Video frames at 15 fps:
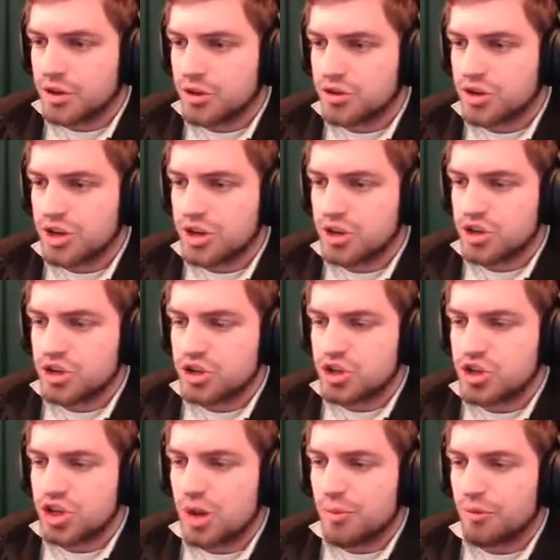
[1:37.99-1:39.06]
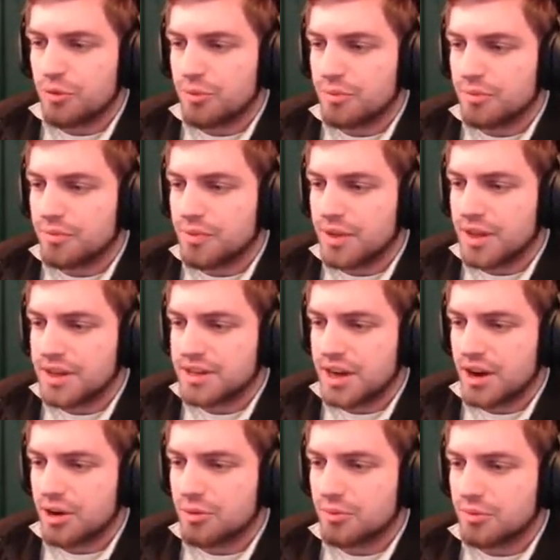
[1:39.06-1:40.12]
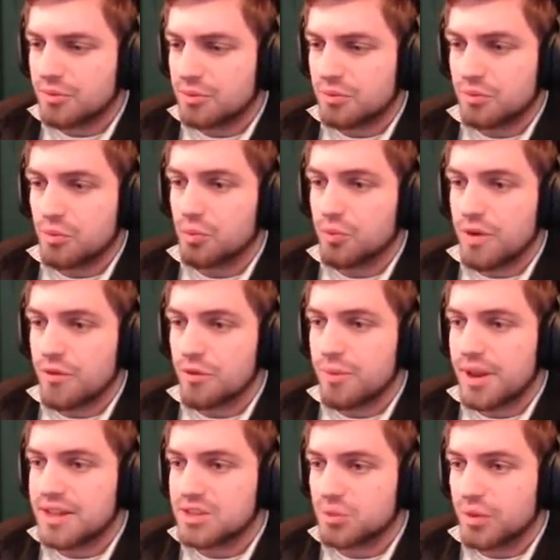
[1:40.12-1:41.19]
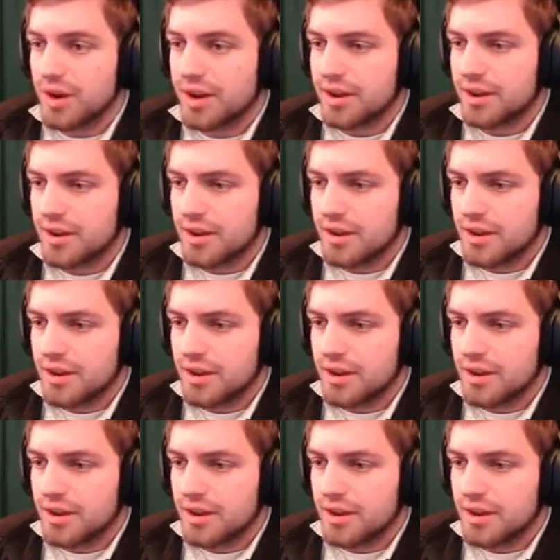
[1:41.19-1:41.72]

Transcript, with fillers: You just you can just jump from entire riverbeds away,